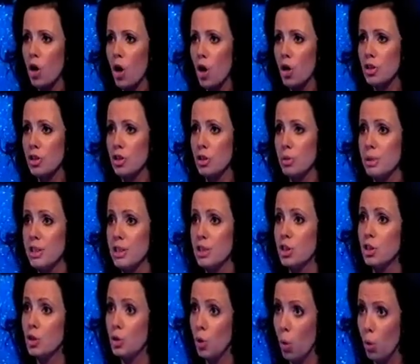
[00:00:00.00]
got to do is
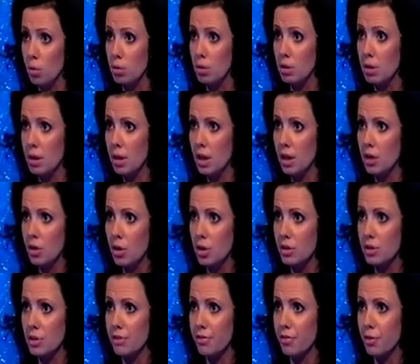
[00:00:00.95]
stalk
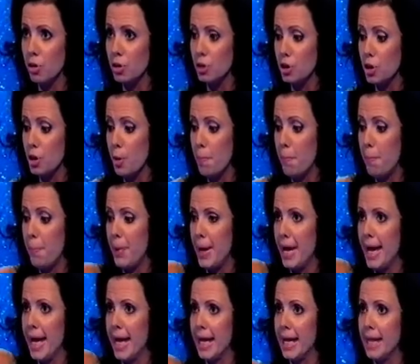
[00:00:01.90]
across the floor. So you're
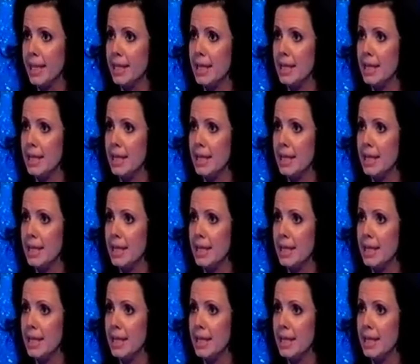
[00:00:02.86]
picking